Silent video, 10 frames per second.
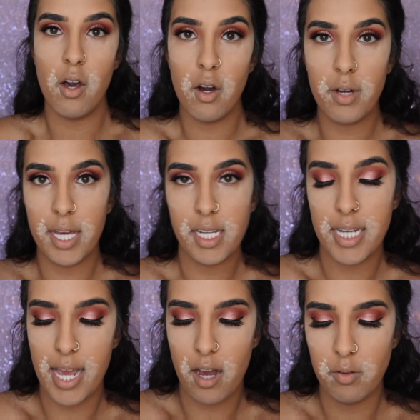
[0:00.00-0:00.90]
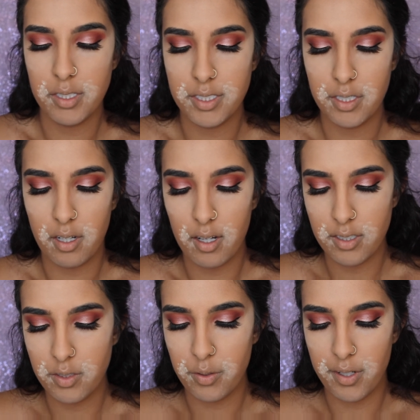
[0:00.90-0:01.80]
Okay, now to
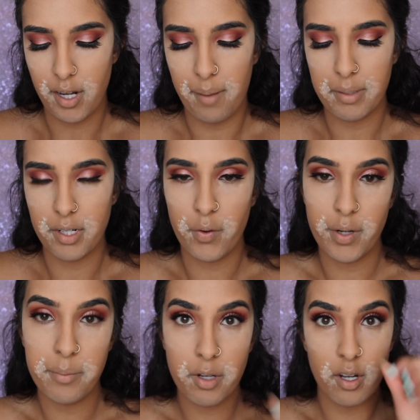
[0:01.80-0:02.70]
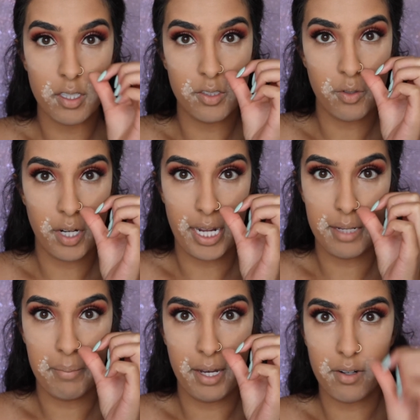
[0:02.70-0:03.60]
contour, I'm gonna cream contour
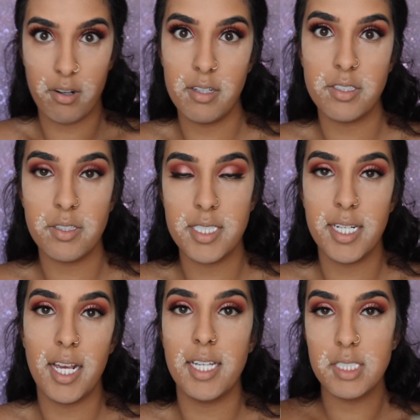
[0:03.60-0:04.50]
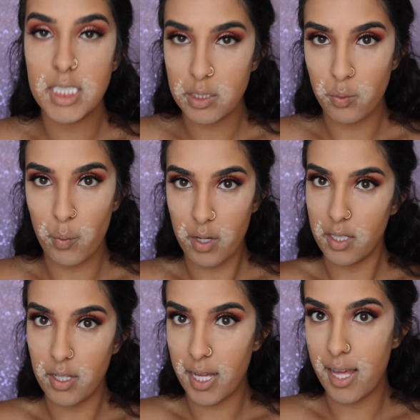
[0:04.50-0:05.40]
and powder contour today since we wanna
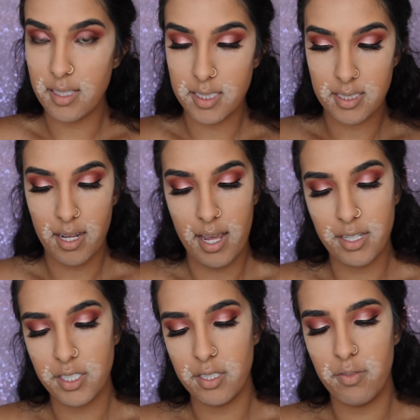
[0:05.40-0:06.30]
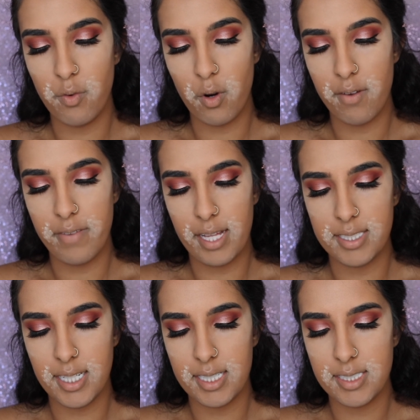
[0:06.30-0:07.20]
look hella snatched for
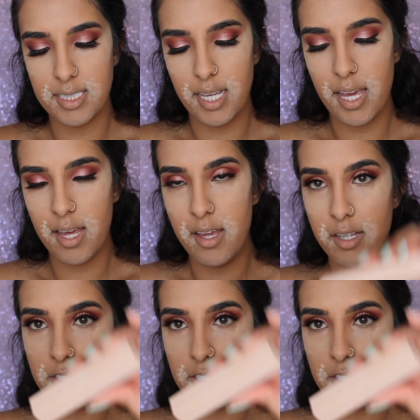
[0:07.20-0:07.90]
Valentine's Day.